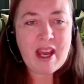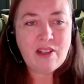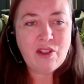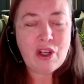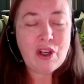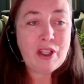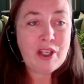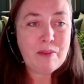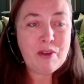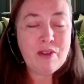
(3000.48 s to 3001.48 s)

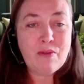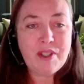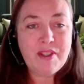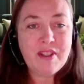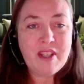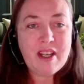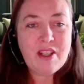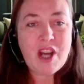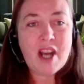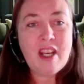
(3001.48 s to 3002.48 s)
earlier, Murph was
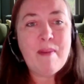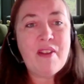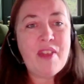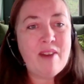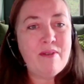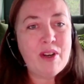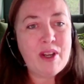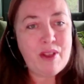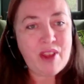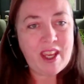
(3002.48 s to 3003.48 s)
talking about that
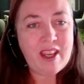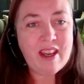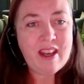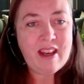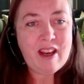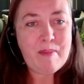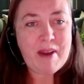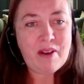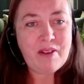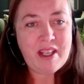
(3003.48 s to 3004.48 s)
very thing,
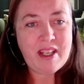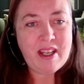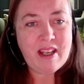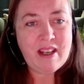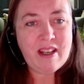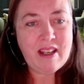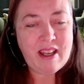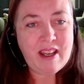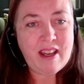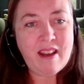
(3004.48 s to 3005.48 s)
about
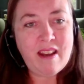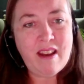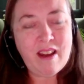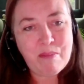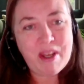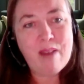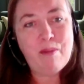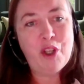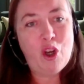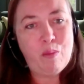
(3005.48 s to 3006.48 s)
him being
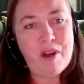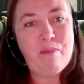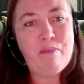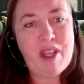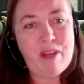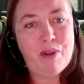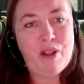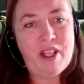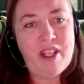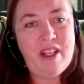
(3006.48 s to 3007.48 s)
able to open up
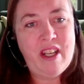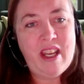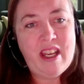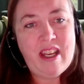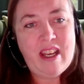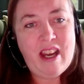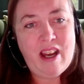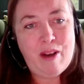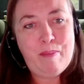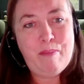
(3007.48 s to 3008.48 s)
people and
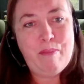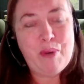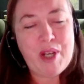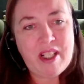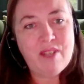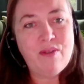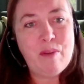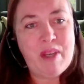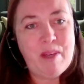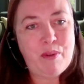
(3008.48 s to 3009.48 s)
bring
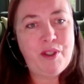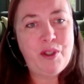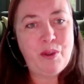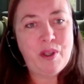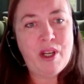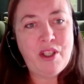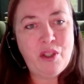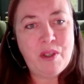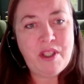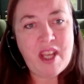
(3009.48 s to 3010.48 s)
different people
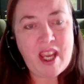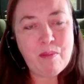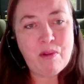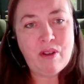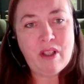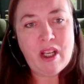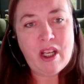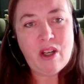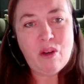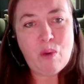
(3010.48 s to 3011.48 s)
to a table
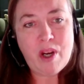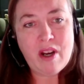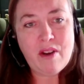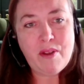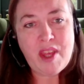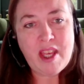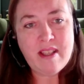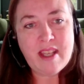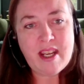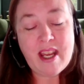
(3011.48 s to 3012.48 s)
where
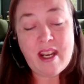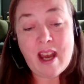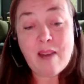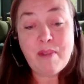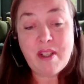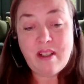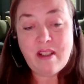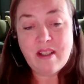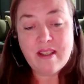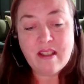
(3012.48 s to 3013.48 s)
things that had not been
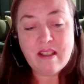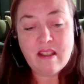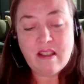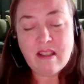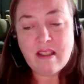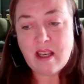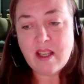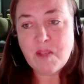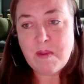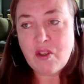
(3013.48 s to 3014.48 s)

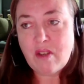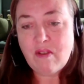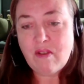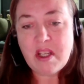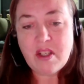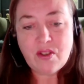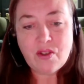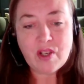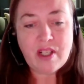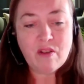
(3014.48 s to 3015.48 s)
discussed, especially from
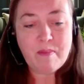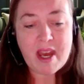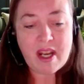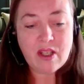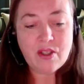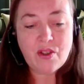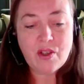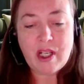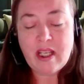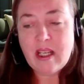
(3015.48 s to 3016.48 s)
history, traumatic
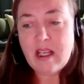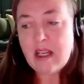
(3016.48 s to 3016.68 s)
history.